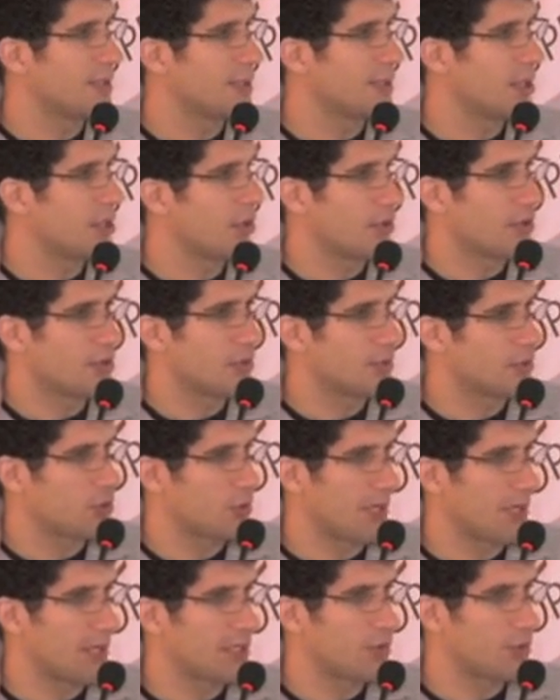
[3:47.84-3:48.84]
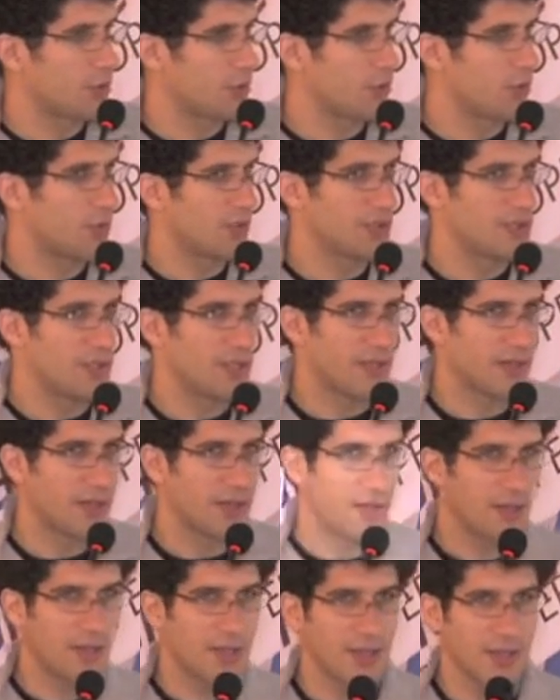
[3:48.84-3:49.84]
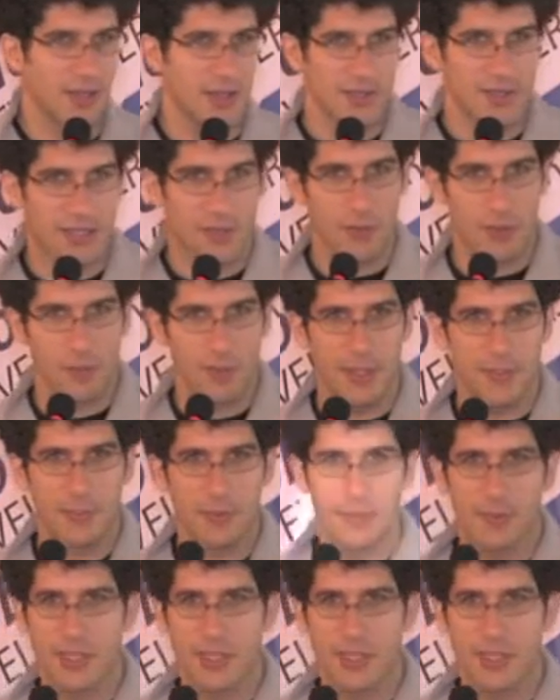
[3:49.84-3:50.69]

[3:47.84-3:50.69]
There's some tried and true ones here. I think several people